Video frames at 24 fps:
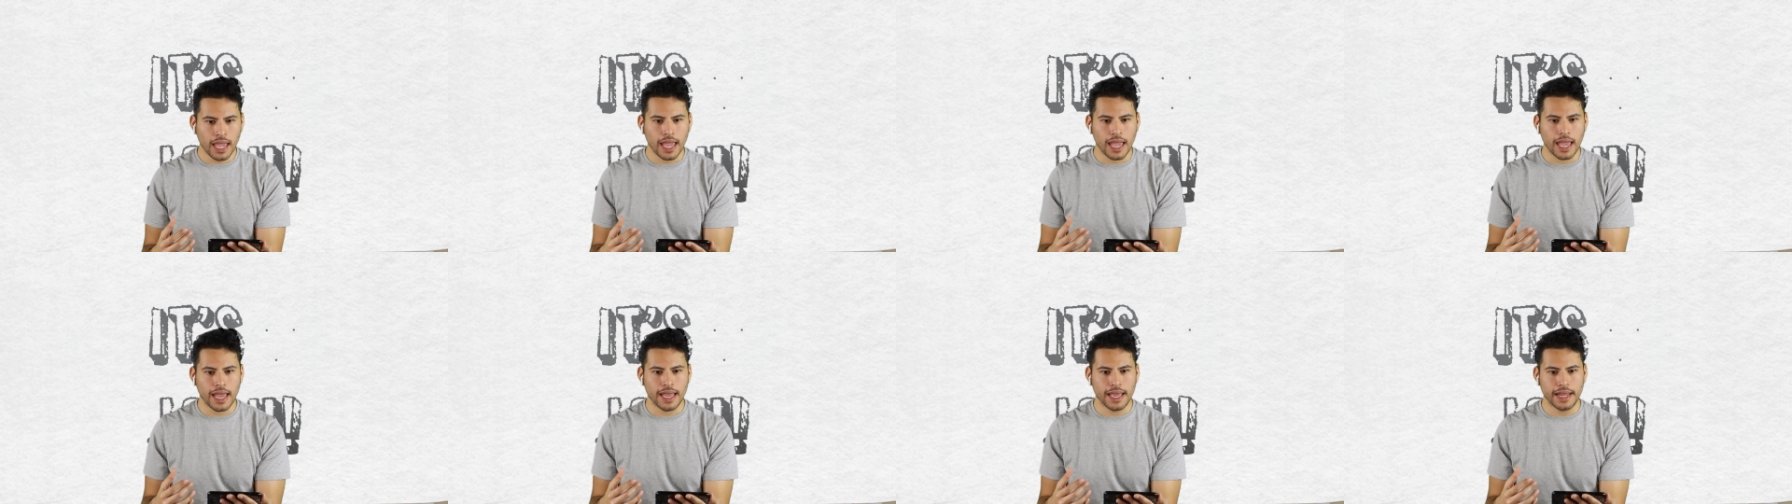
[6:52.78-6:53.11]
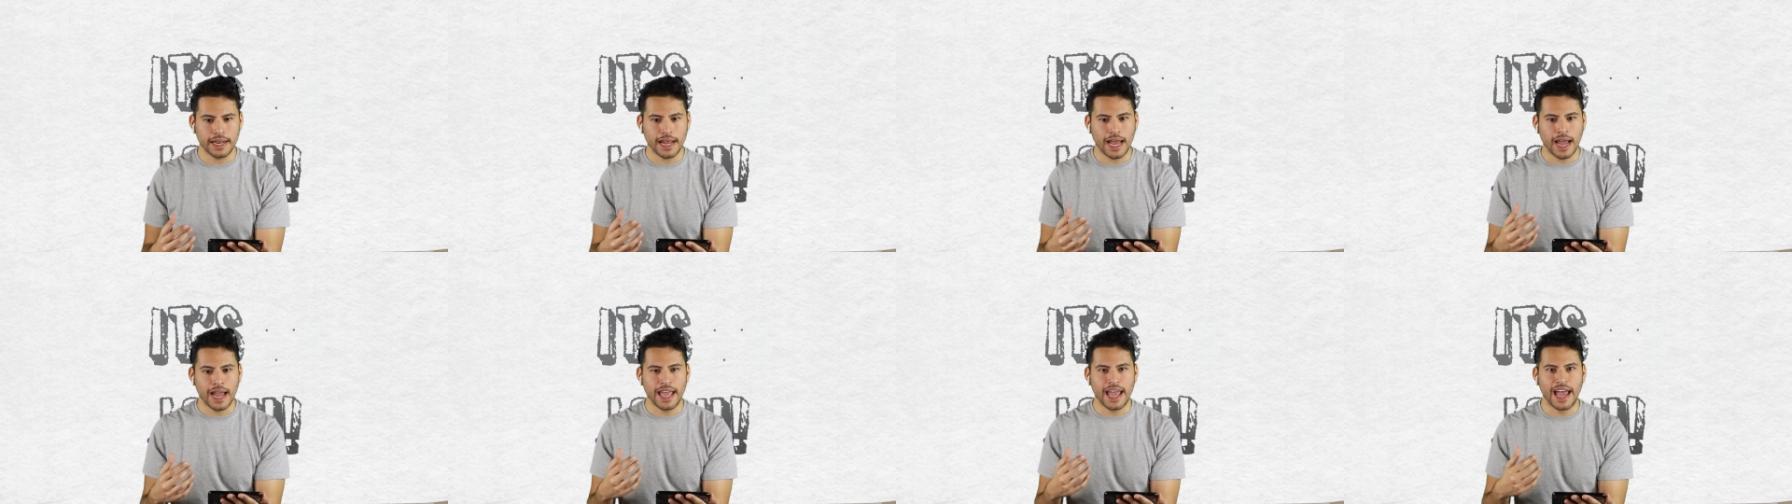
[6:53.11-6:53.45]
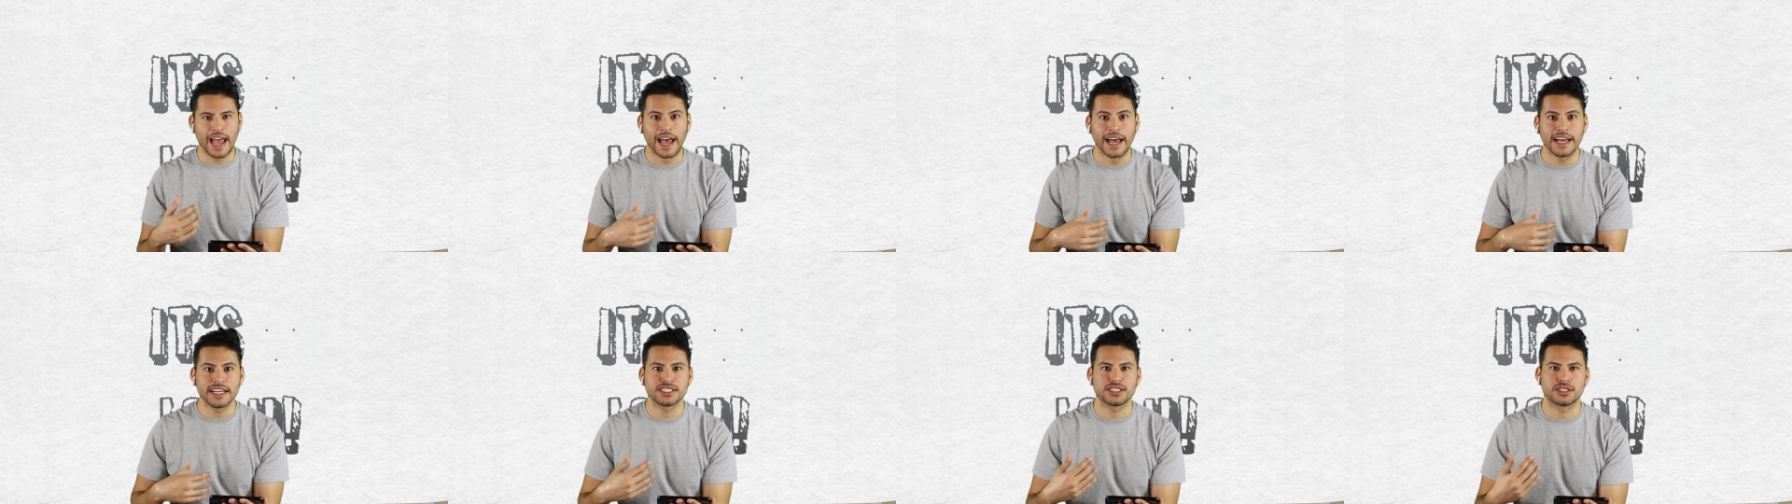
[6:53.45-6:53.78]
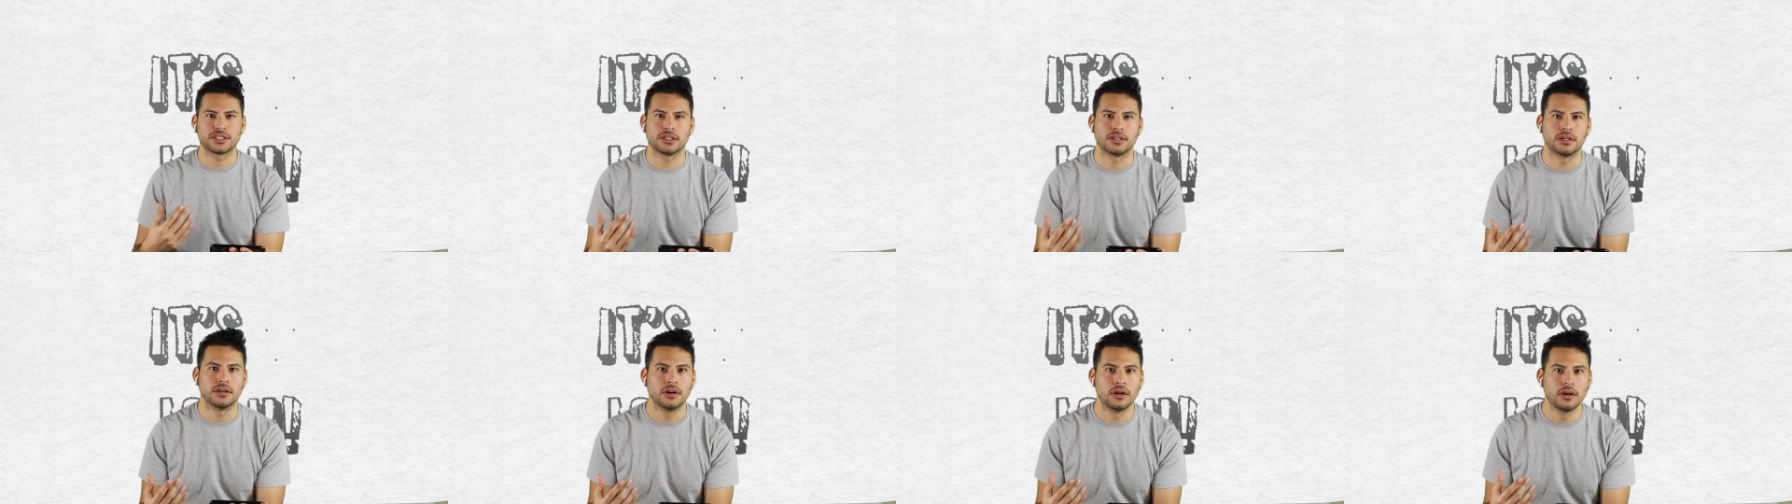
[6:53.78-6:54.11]
And I
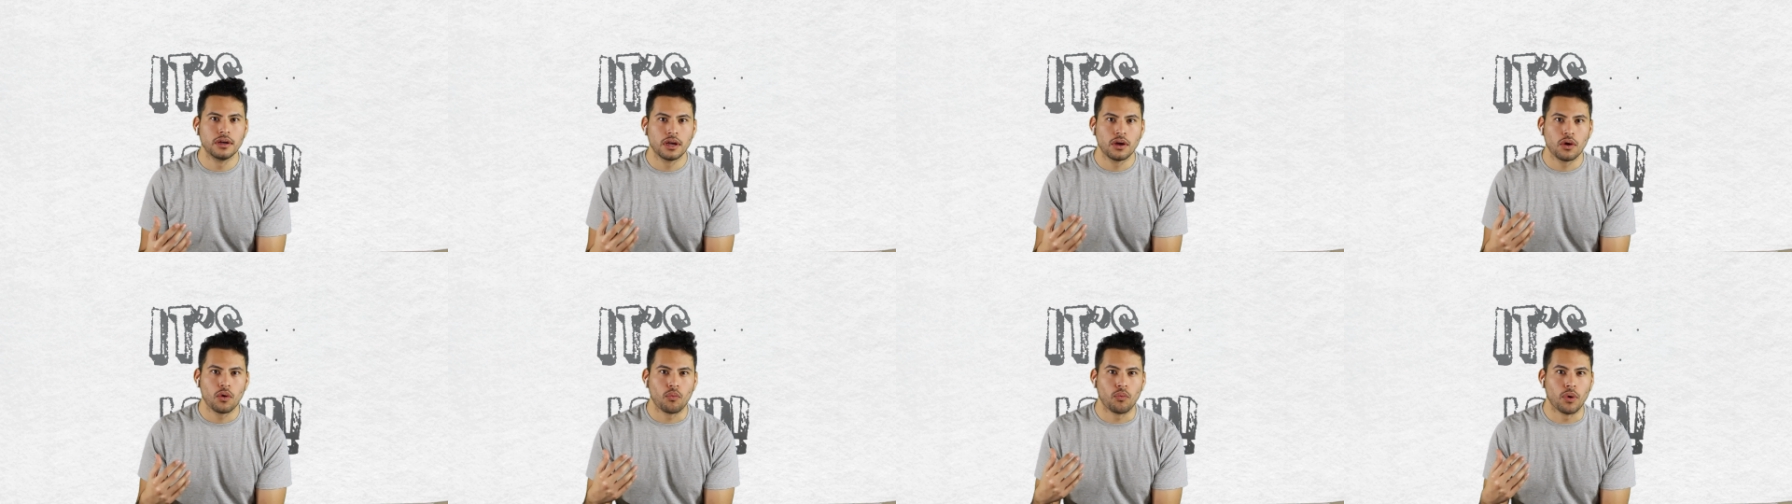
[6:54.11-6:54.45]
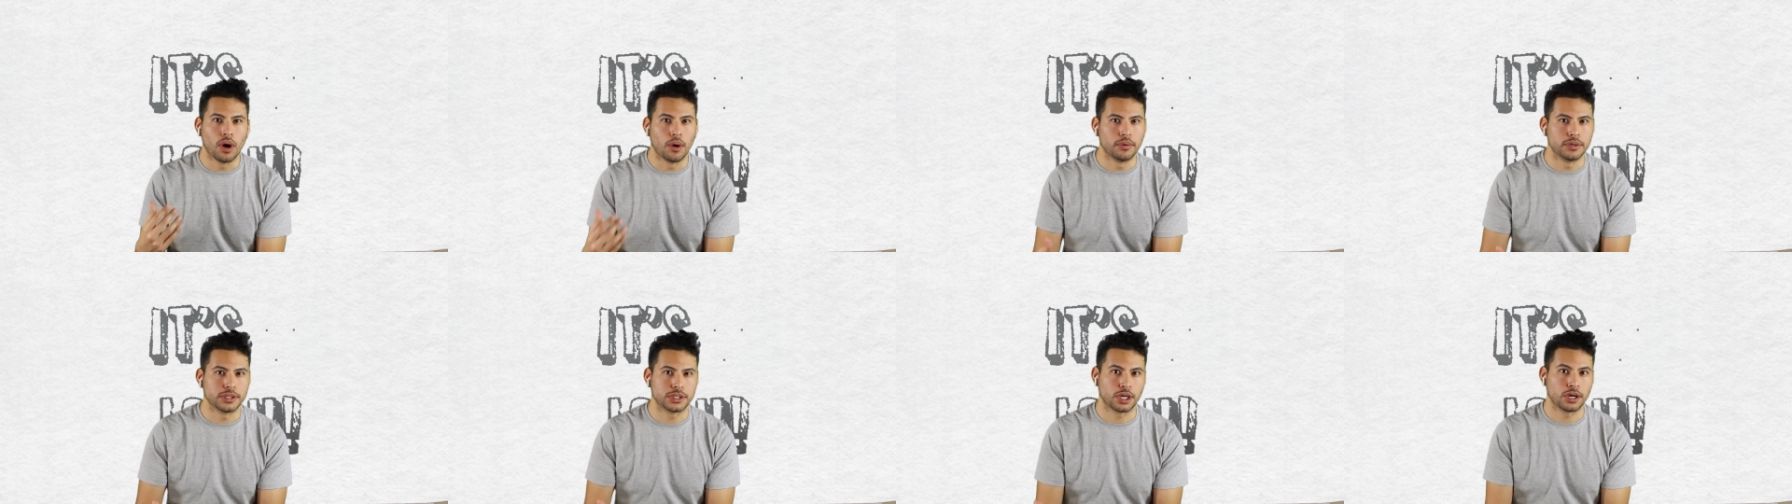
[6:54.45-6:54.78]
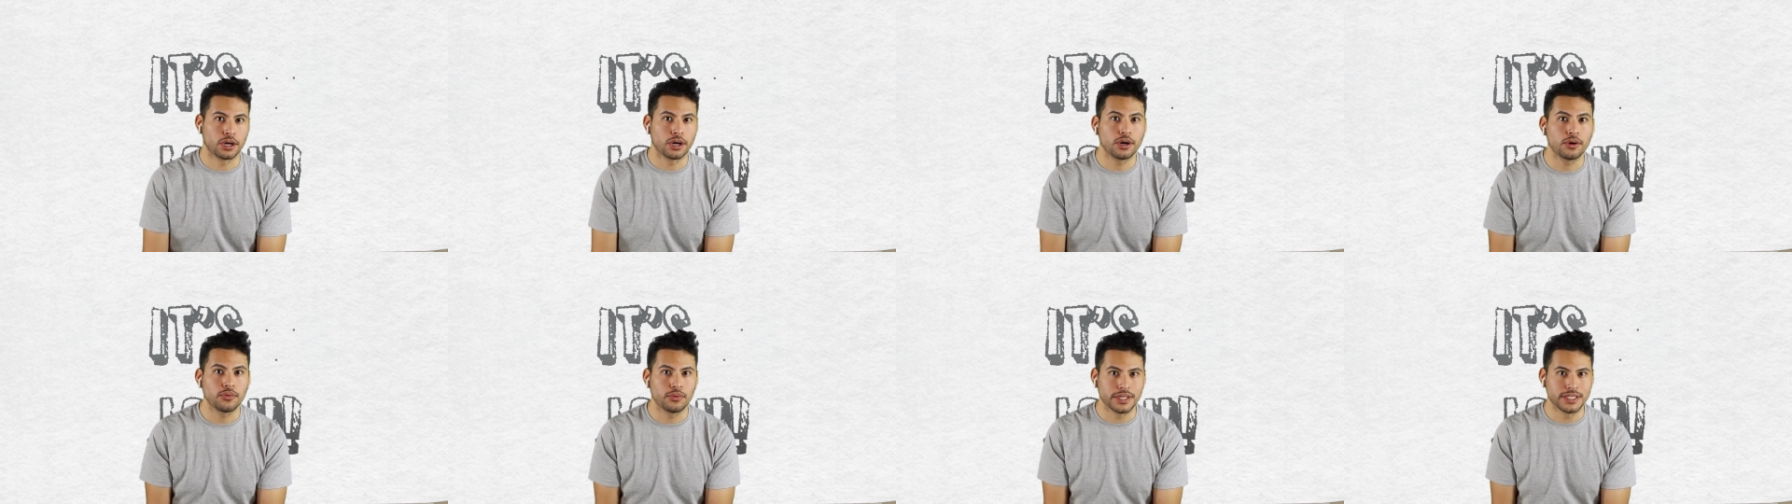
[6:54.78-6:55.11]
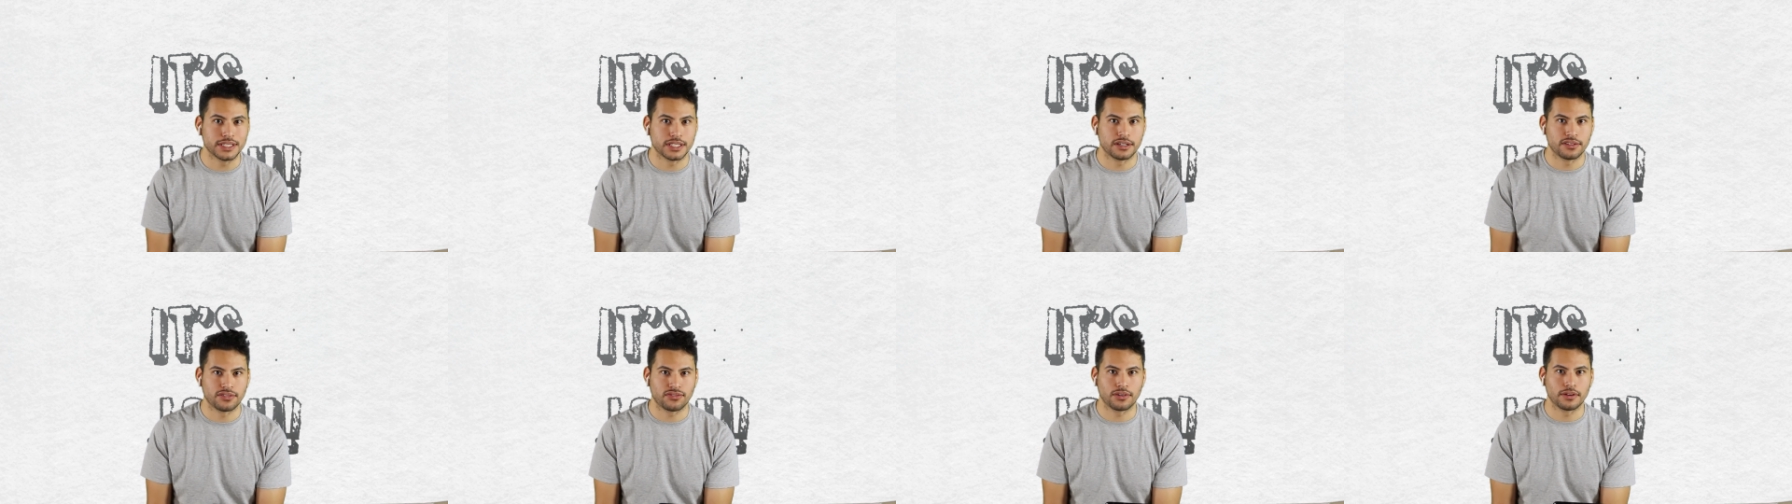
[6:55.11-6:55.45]
asked her what was her
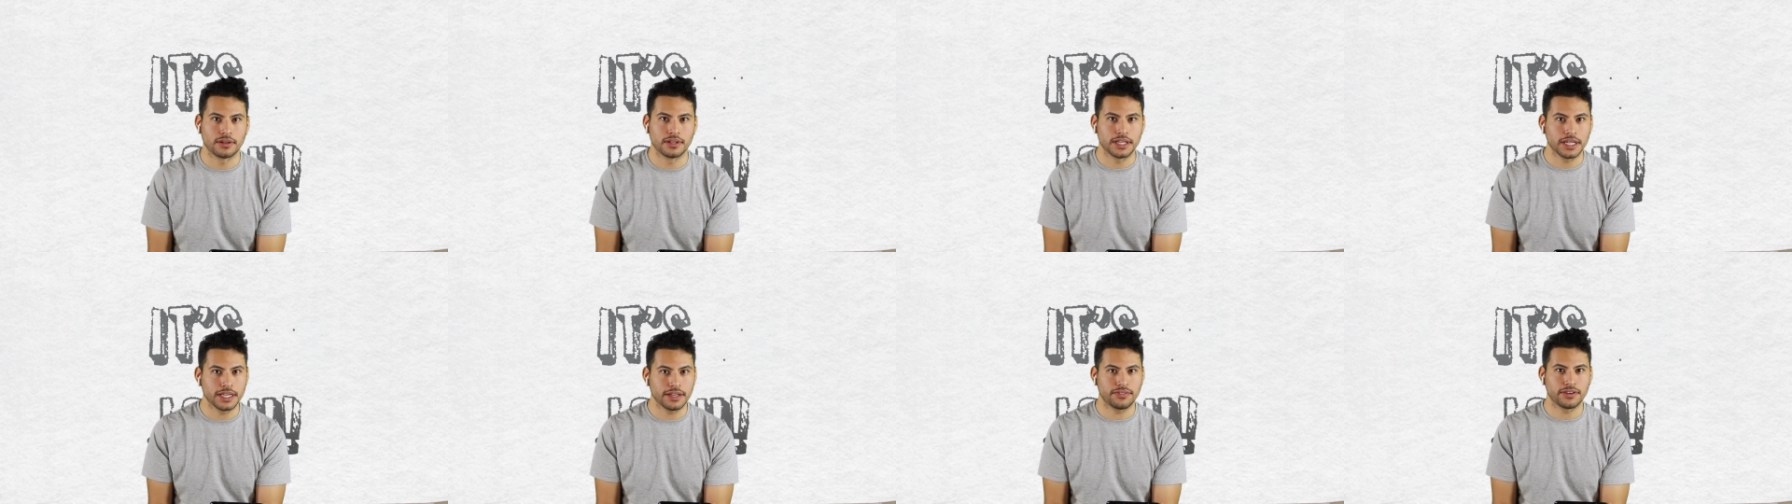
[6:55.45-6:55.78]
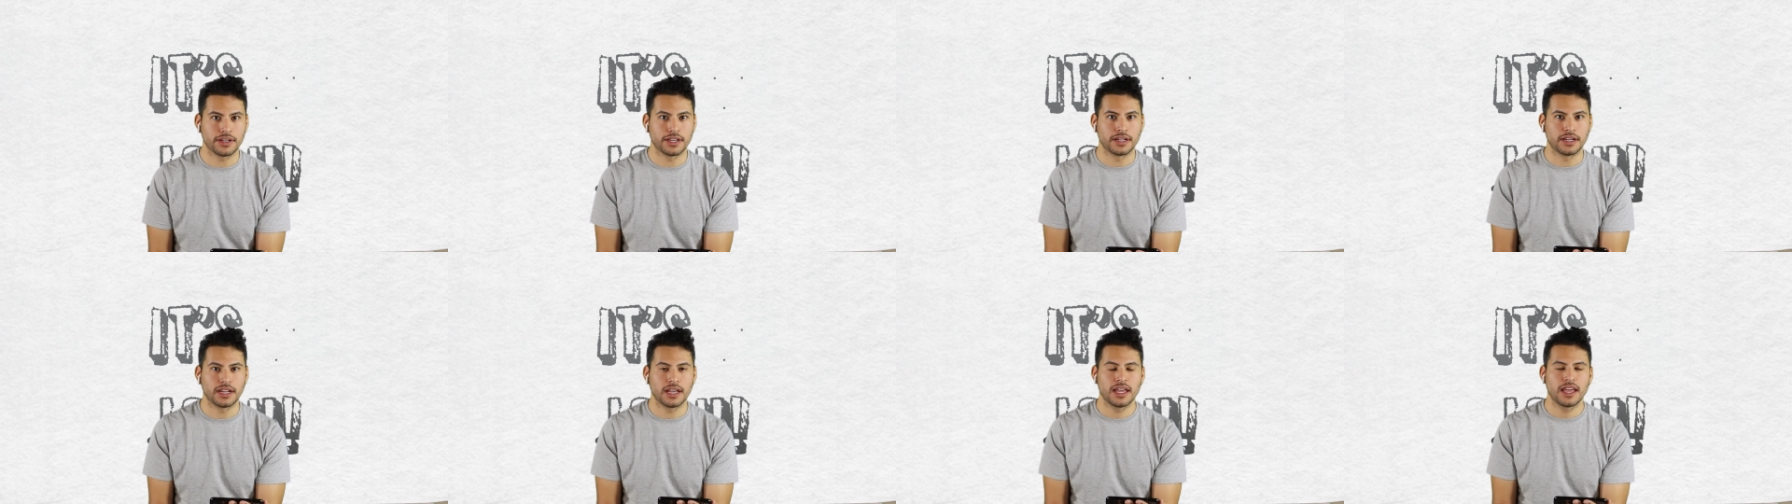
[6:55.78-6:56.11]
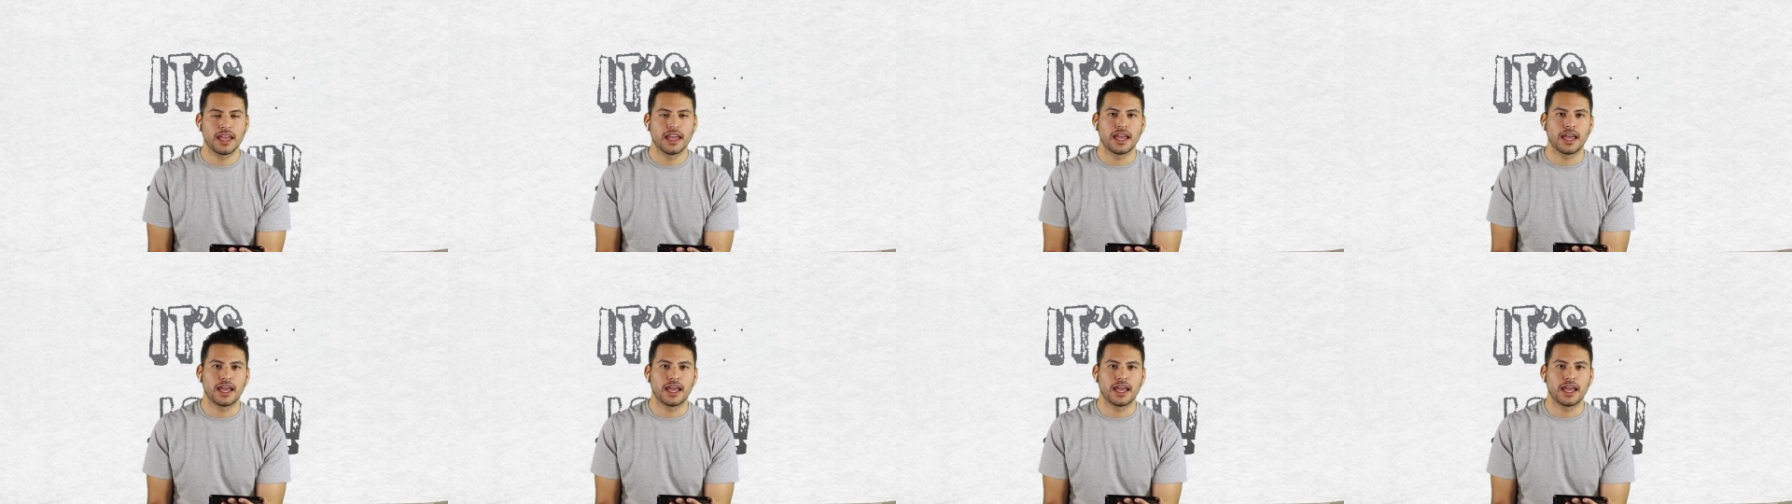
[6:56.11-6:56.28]
reason for leaving.